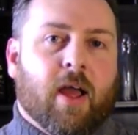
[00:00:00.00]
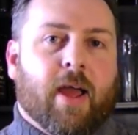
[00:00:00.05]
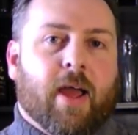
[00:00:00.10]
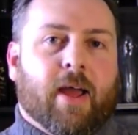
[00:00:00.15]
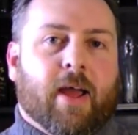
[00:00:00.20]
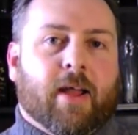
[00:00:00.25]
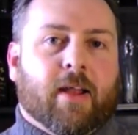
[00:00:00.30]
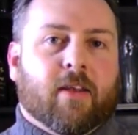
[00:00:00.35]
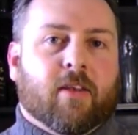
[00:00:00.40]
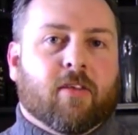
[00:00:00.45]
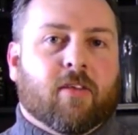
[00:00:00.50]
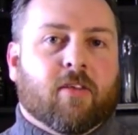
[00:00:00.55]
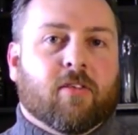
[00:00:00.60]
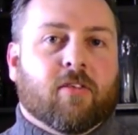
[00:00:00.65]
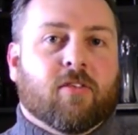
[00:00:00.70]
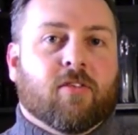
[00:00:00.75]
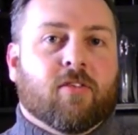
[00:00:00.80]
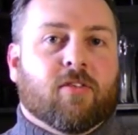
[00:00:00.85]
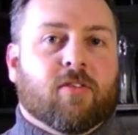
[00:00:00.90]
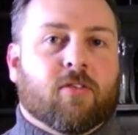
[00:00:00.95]
And
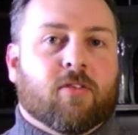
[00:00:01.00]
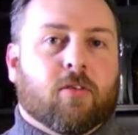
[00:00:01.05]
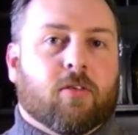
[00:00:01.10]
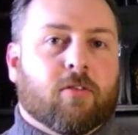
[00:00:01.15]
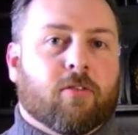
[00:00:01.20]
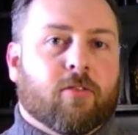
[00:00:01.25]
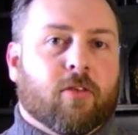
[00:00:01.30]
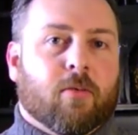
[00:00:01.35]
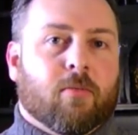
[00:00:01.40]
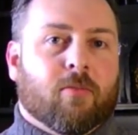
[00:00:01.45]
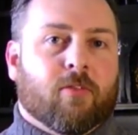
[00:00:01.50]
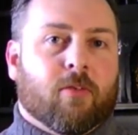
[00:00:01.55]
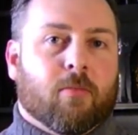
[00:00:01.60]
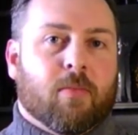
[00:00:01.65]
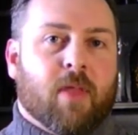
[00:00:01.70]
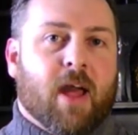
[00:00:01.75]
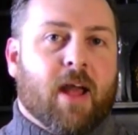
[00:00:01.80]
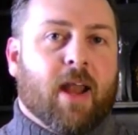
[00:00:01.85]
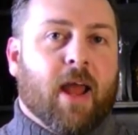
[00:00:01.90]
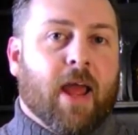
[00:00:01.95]
so, from
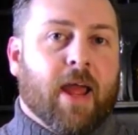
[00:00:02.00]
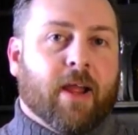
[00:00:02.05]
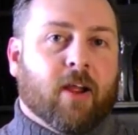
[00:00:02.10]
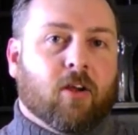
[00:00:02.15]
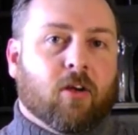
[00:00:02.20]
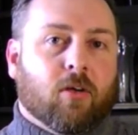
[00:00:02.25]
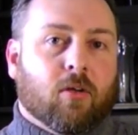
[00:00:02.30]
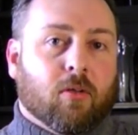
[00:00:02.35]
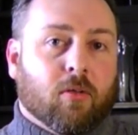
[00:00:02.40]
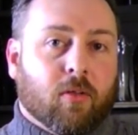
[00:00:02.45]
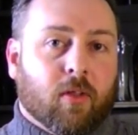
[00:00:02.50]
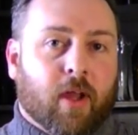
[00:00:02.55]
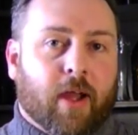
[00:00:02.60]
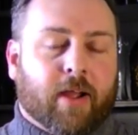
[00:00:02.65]
that angle,